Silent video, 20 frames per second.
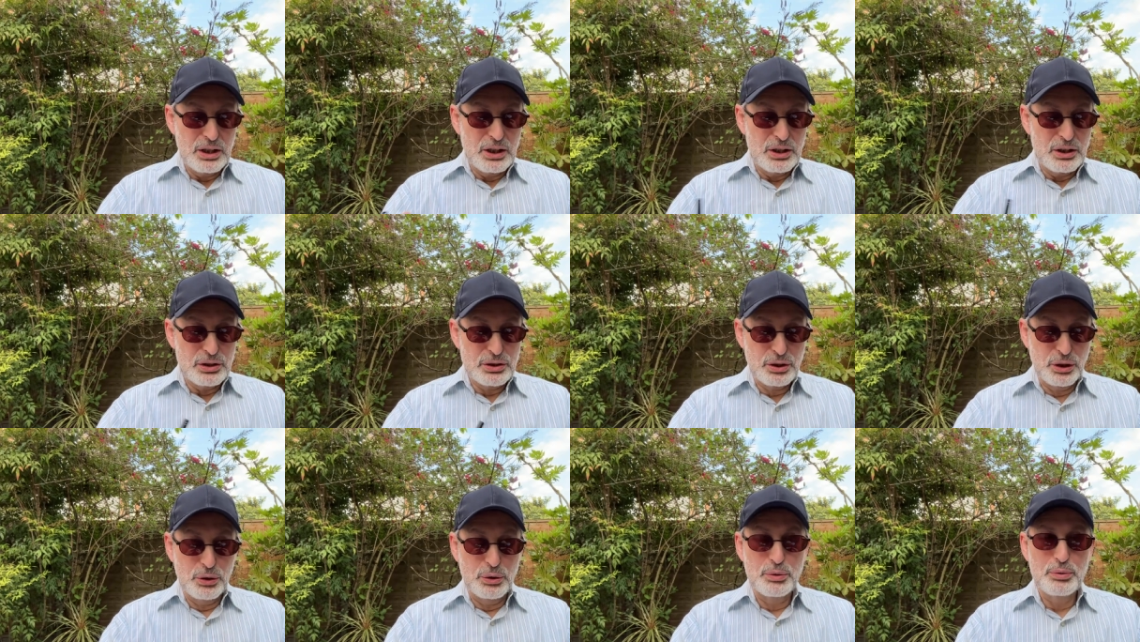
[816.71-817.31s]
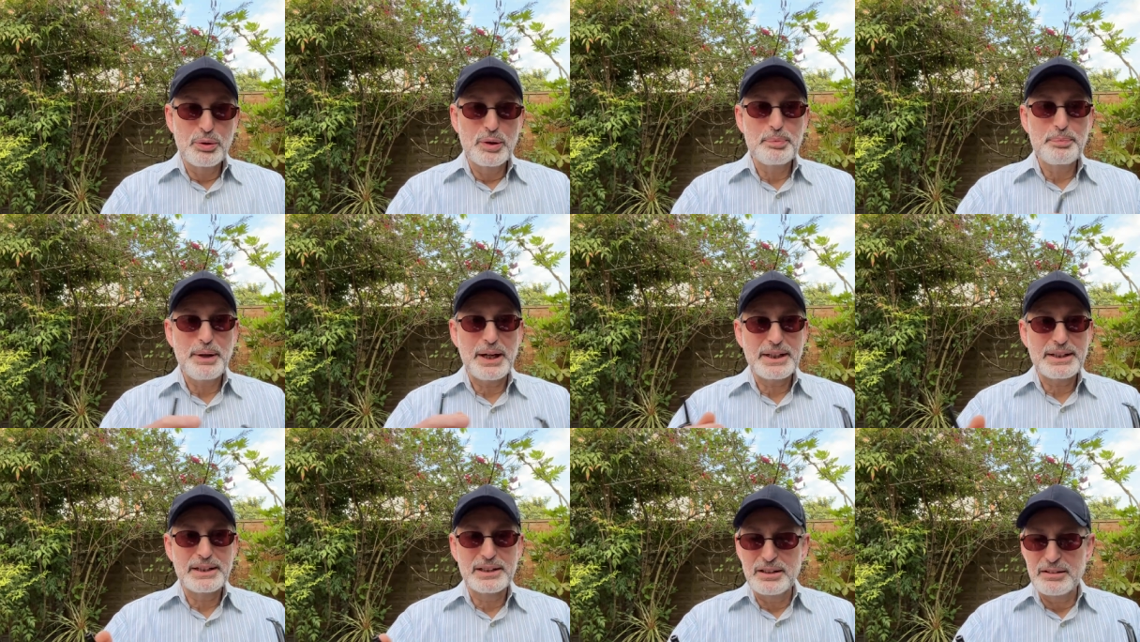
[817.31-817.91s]
So we
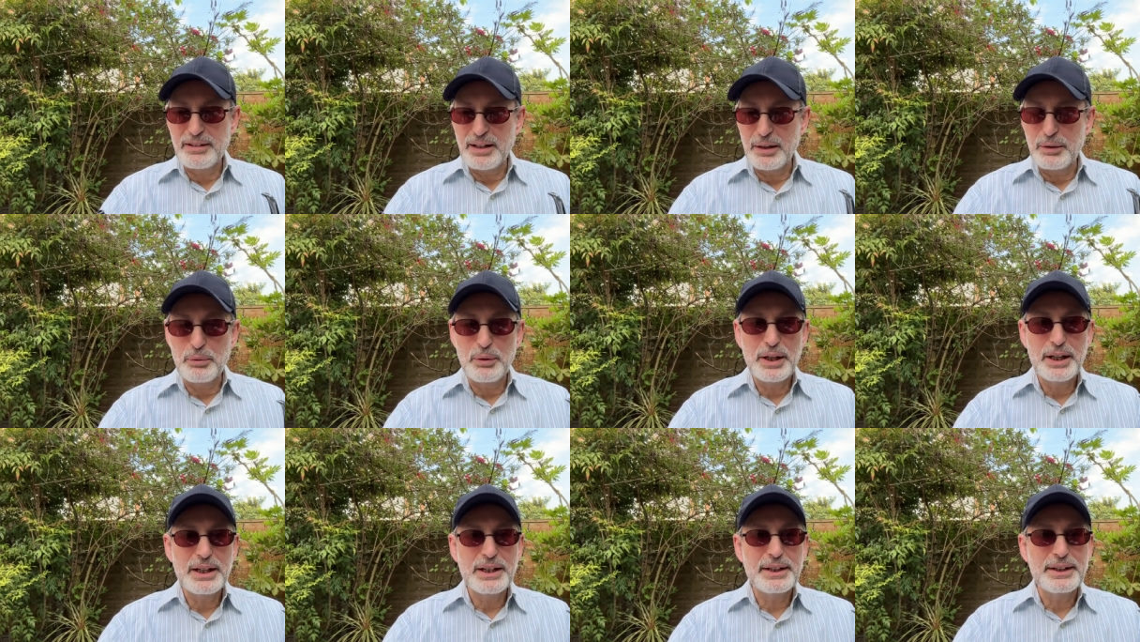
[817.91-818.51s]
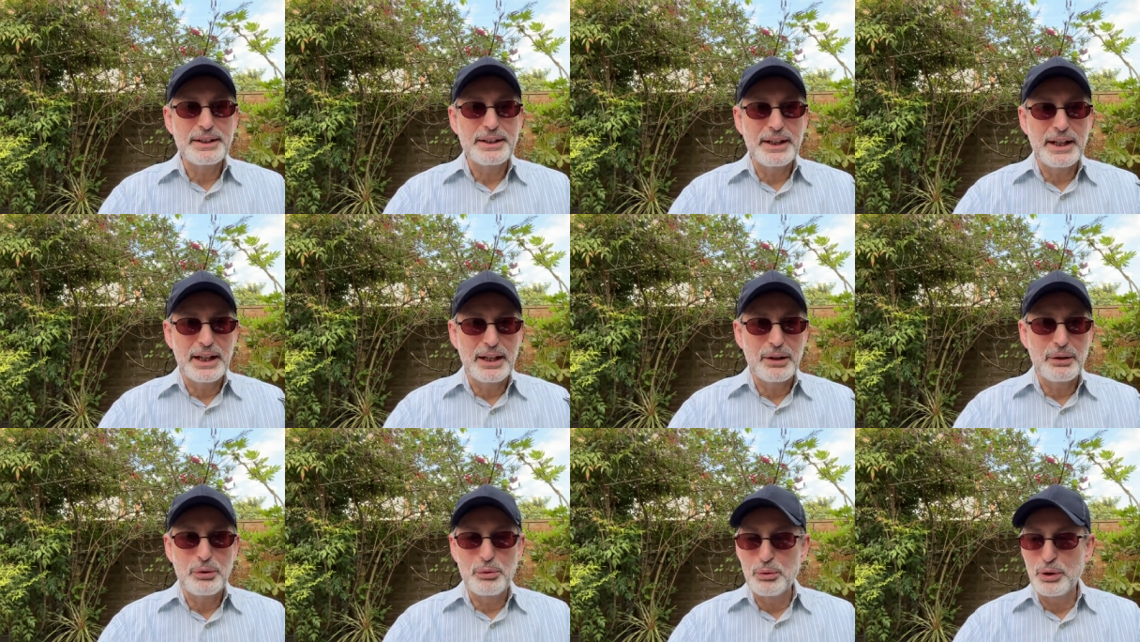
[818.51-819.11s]
packed it the right way. Now
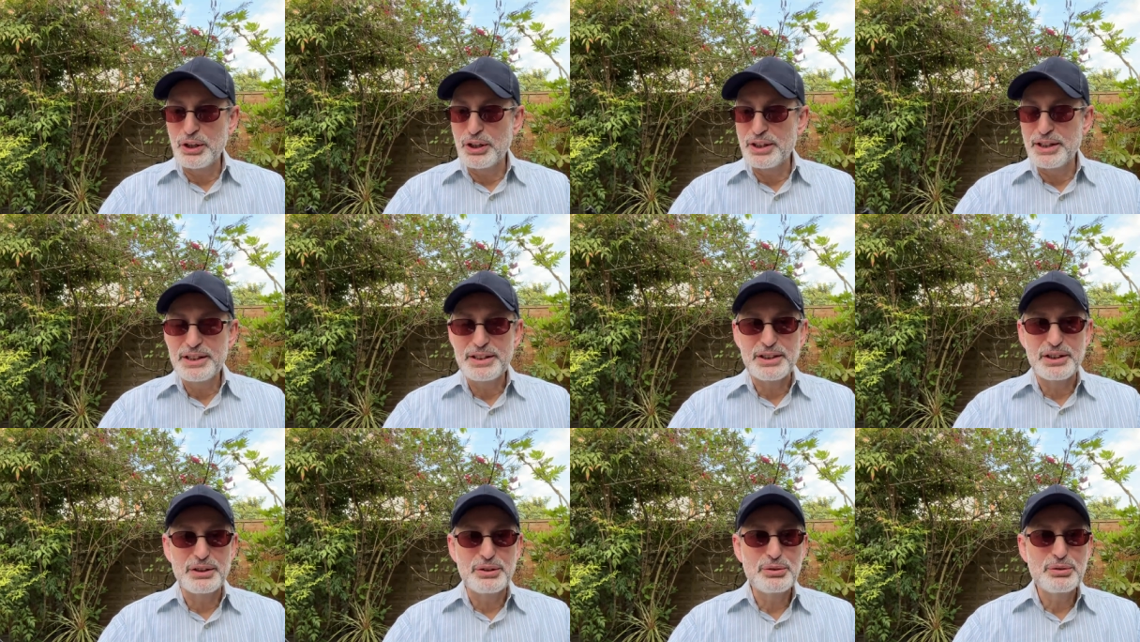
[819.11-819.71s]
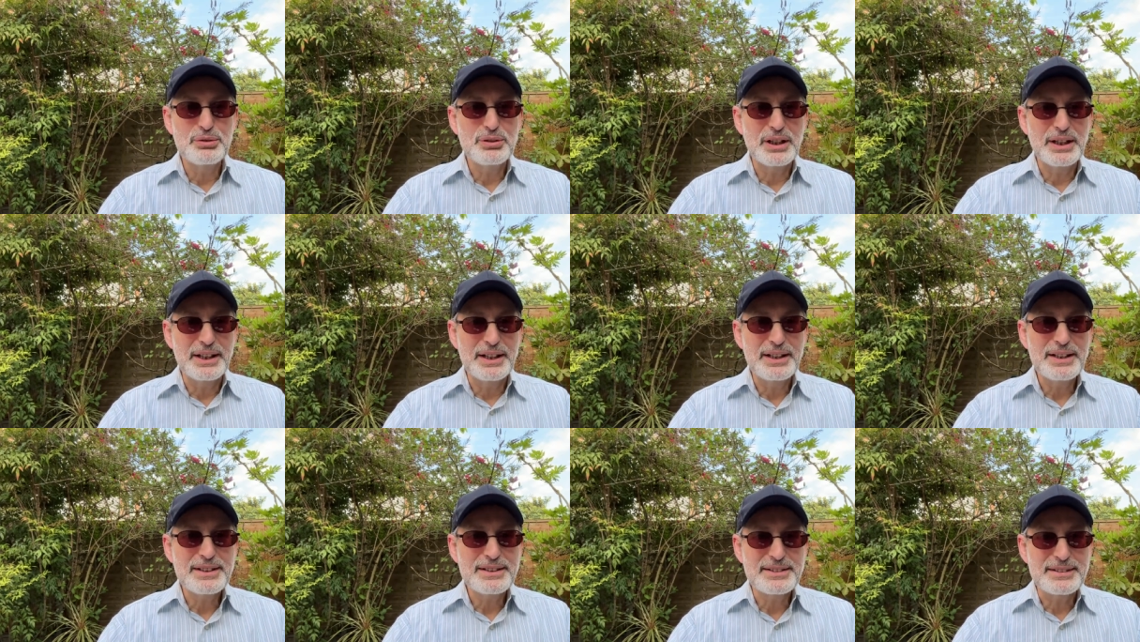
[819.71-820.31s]
what you need to do
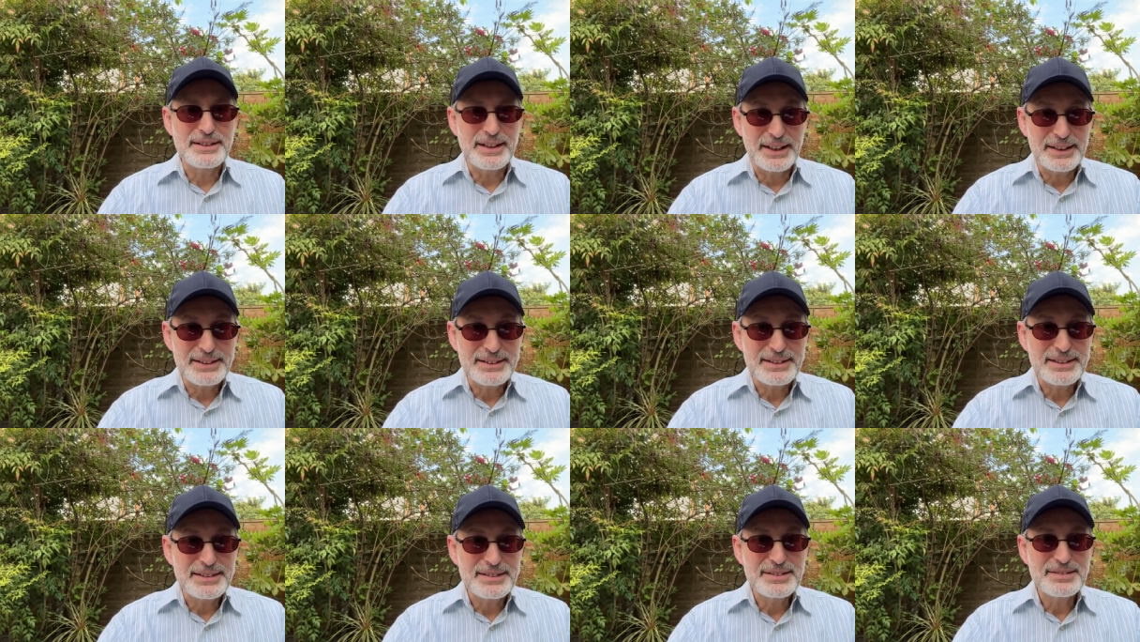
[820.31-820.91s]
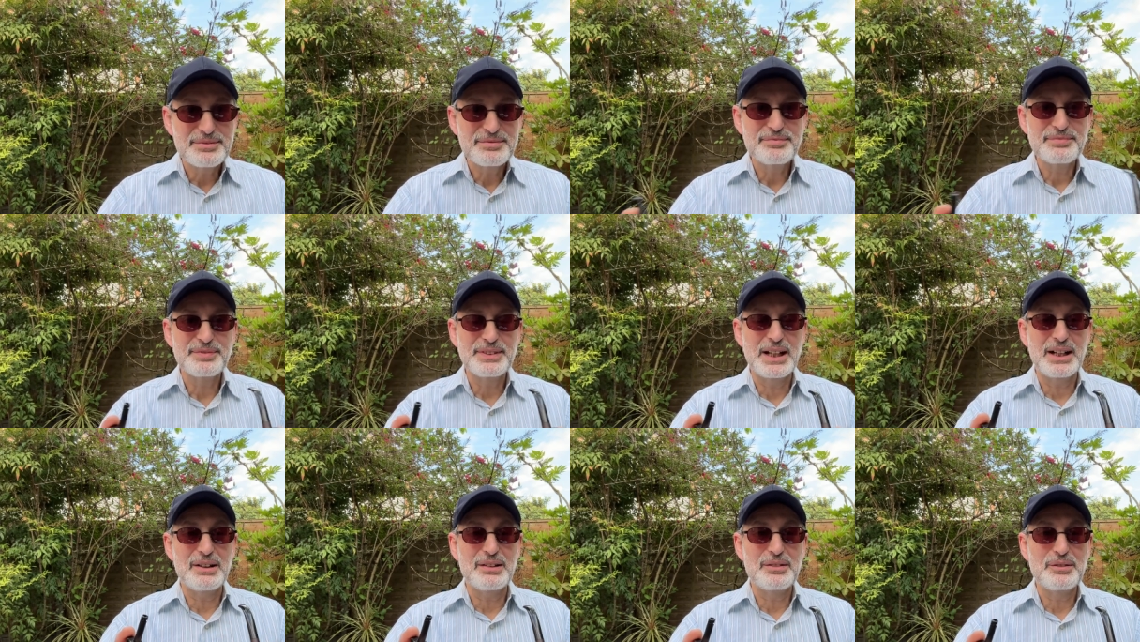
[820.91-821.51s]
is light it.
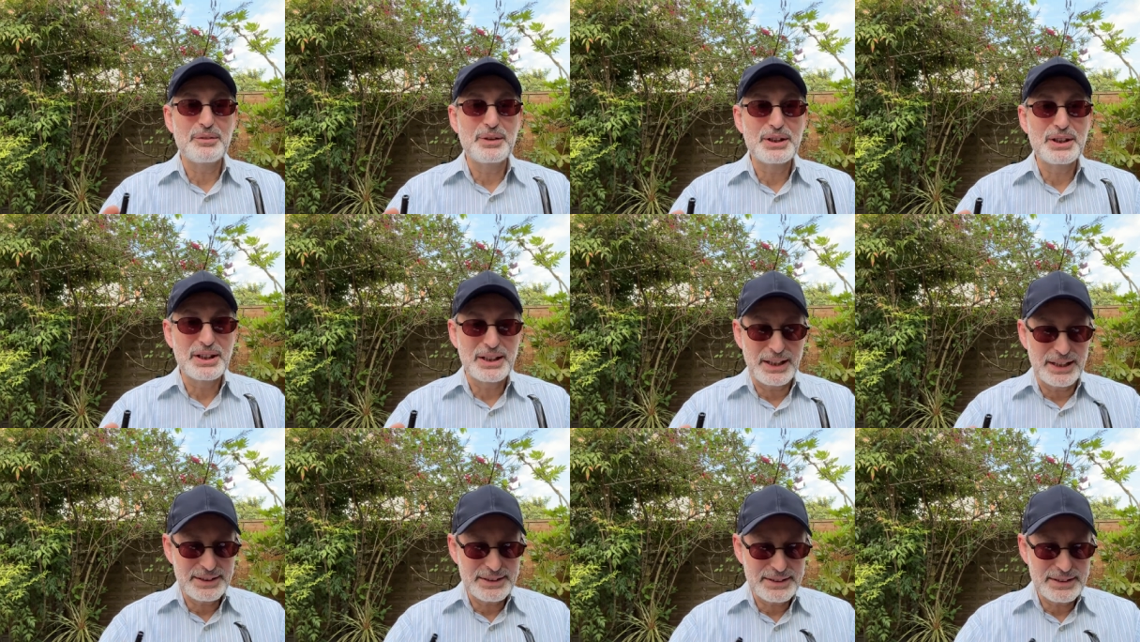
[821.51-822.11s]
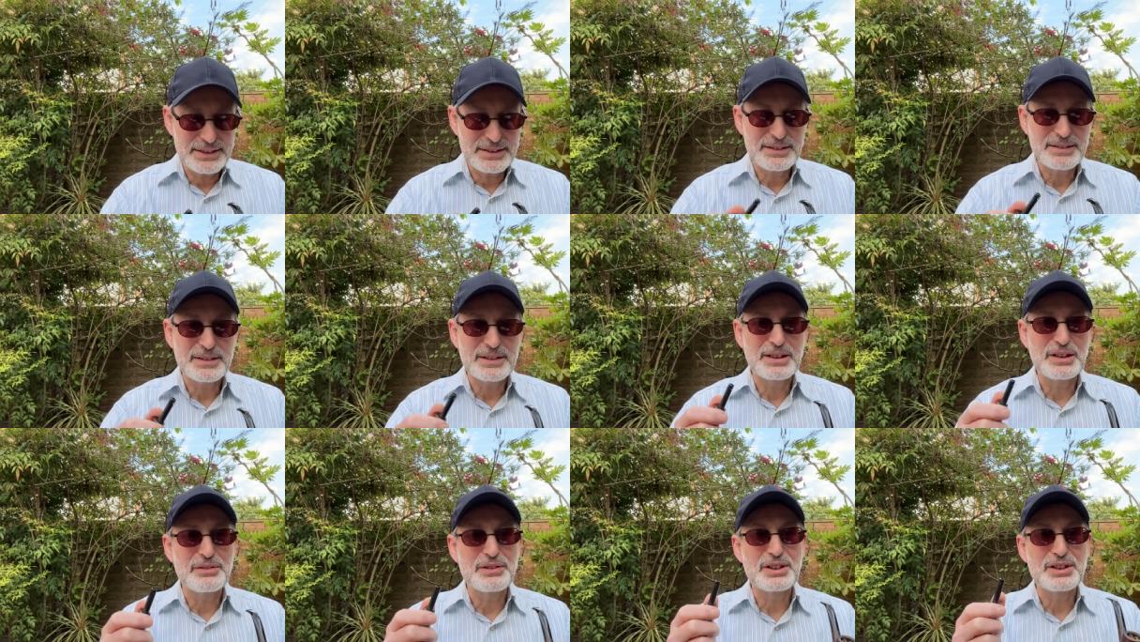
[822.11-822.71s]
Now when you light it,
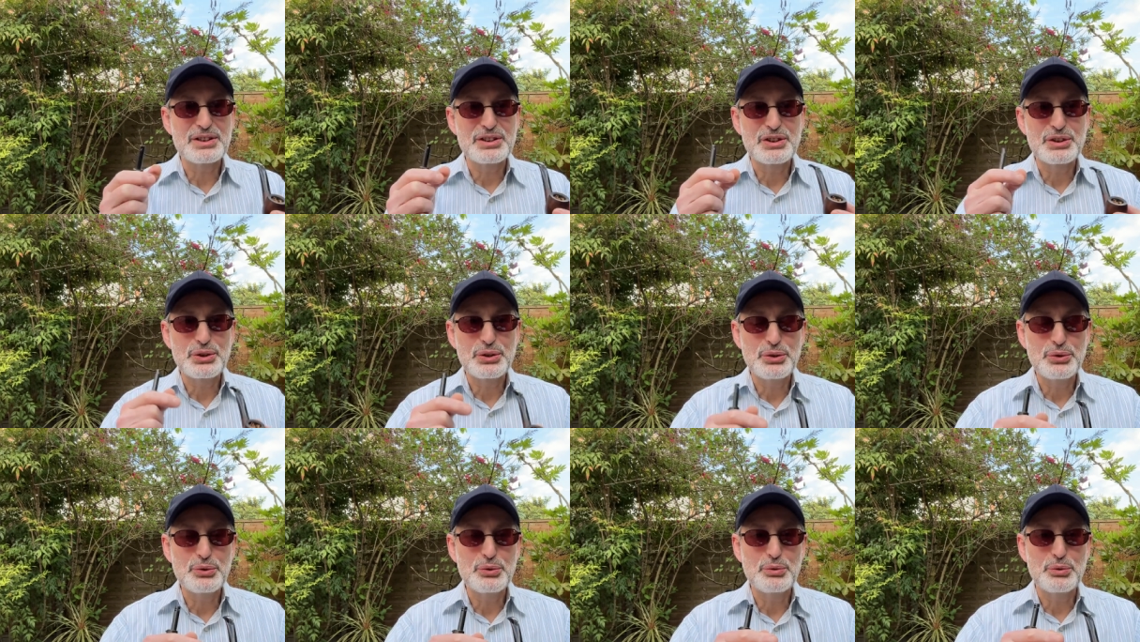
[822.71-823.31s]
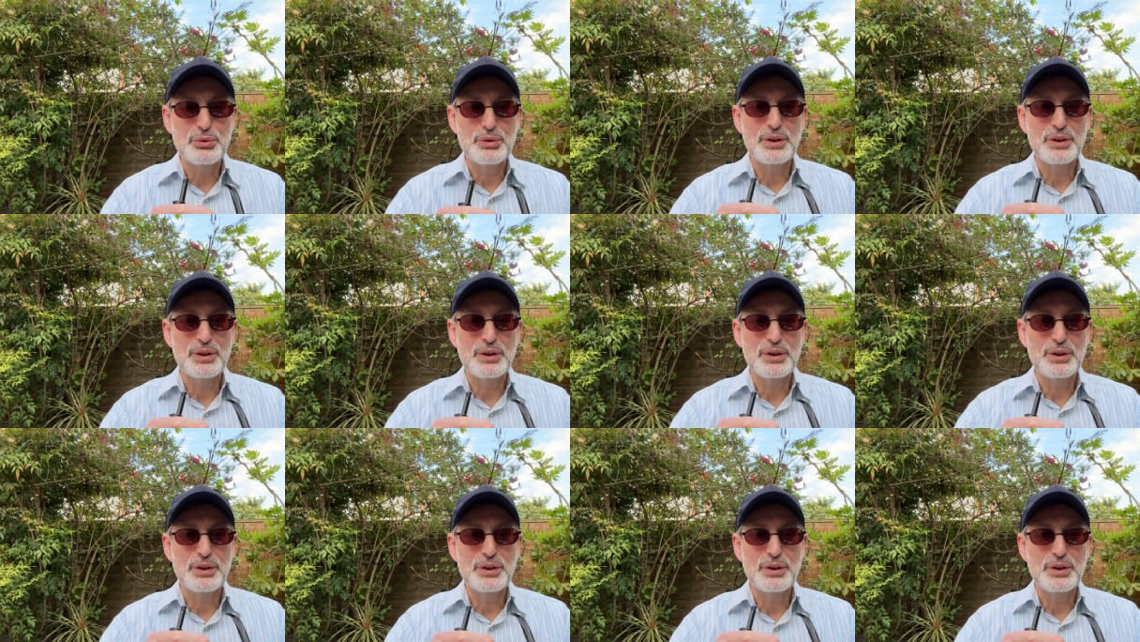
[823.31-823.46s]
there is two